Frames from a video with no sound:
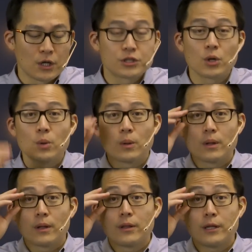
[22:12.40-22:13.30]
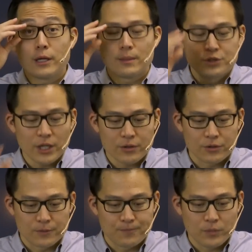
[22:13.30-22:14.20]
So the
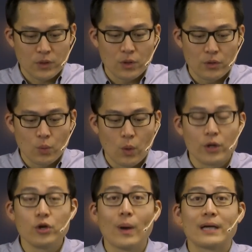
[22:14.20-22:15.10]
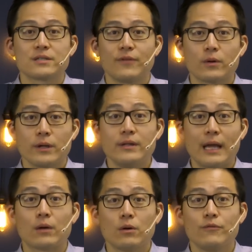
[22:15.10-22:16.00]
objector, the, the one who has a very
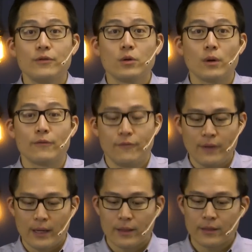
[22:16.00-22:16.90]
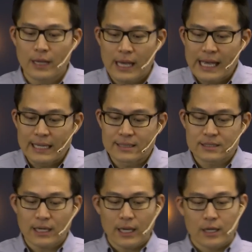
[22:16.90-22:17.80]
narrow view of faith, is
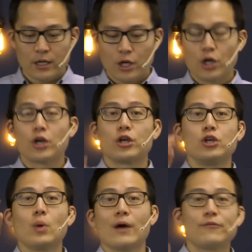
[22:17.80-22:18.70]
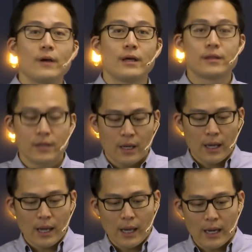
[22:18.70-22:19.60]
saying, You have faith,
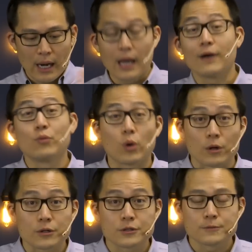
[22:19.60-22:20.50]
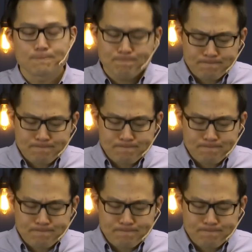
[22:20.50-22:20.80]
and I have works.